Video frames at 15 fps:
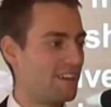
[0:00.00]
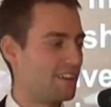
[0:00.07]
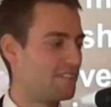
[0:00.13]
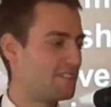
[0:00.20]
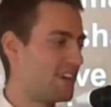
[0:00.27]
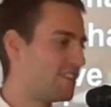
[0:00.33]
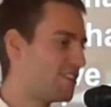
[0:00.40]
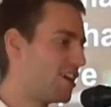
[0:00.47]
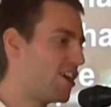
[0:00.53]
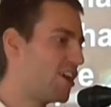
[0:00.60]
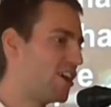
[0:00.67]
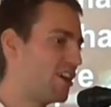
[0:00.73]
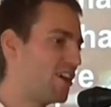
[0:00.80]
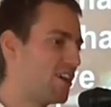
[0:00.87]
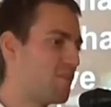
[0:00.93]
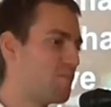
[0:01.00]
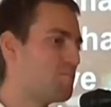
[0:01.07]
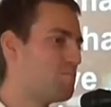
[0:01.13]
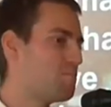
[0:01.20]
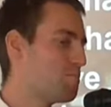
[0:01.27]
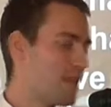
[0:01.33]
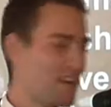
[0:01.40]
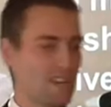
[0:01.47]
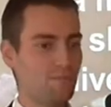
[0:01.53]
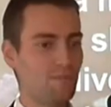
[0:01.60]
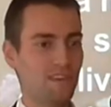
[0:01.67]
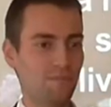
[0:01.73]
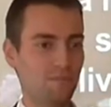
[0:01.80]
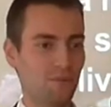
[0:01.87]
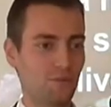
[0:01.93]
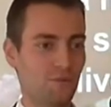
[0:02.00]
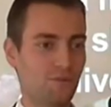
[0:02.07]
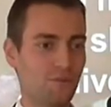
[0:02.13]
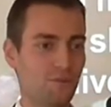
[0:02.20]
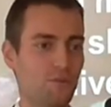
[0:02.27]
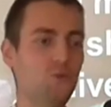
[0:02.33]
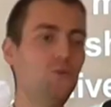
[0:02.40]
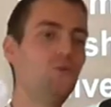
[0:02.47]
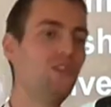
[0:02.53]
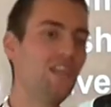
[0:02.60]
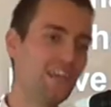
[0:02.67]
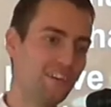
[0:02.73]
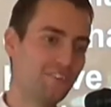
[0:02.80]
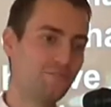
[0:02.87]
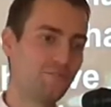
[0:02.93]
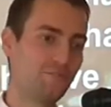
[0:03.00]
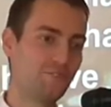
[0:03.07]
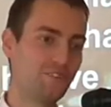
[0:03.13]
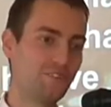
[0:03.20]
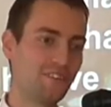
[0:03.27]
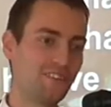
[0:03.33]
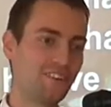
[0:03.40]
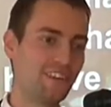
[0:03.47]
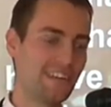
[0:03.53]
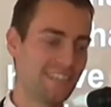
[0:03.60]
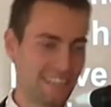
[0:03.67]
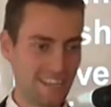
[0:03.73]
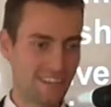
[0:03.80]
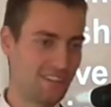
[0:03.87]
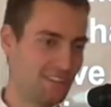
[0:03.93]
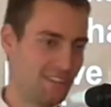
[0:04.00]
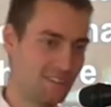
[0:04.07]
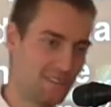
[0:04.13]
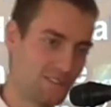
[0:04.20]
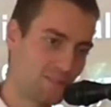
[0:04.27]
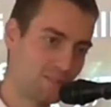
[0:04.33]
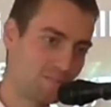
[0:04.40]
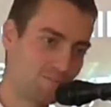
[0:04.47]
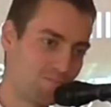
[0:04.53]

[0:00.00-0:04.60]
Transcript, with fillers: There are many people who live as atheists.